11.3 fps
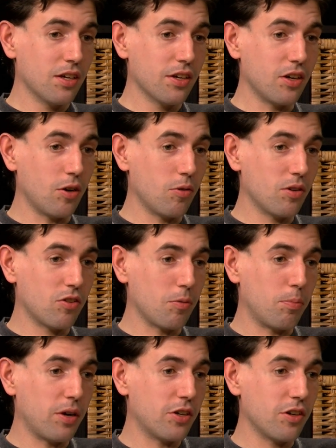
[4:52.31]
it's a
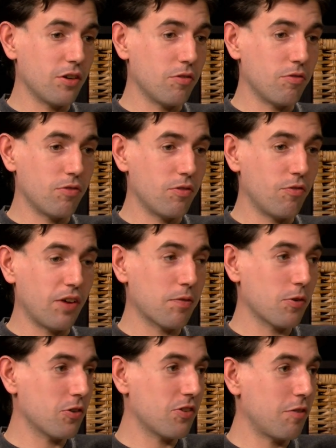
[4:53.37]
budget of
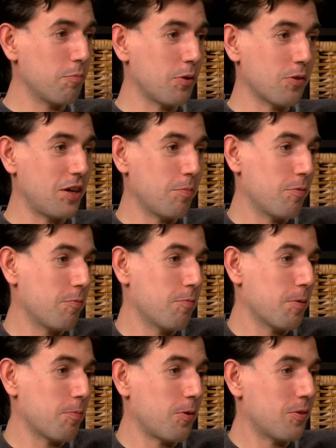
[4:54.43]
favors I've built up of
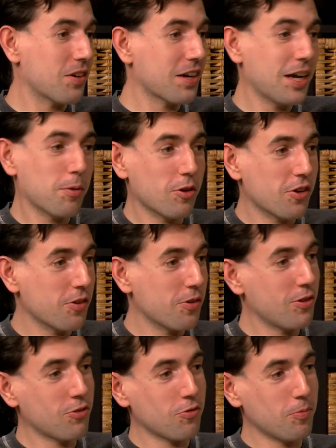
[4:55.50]
people. It's like, hey, would you do
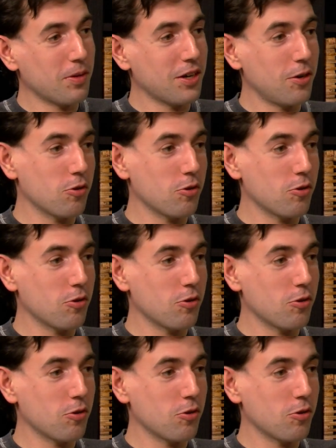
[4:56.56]
this for me?